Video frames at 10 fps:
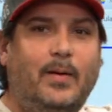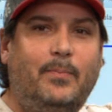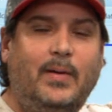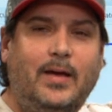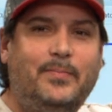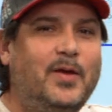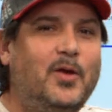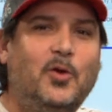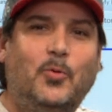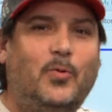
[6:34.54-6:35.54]
up, up.
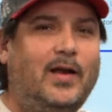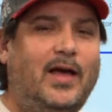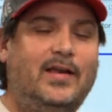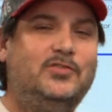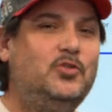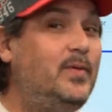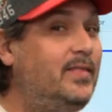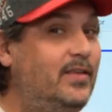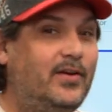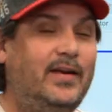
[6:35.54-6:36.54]
We're not
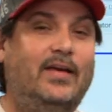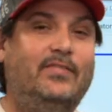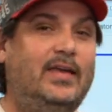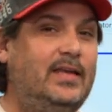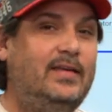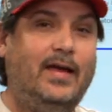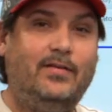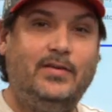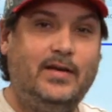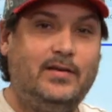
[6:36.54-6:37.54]
assuming you're going to have any
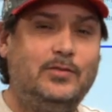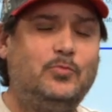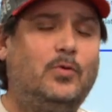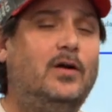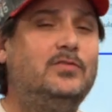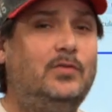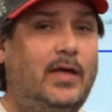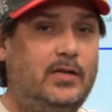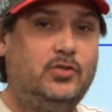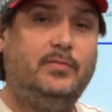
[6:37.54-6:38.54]
down years. We're also
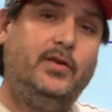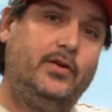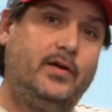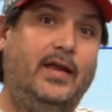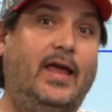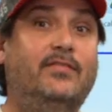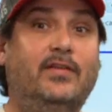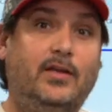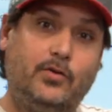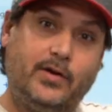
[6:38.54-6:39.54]
not assuming you're going to have
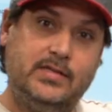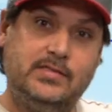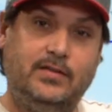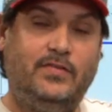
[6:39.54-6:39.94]
any crazy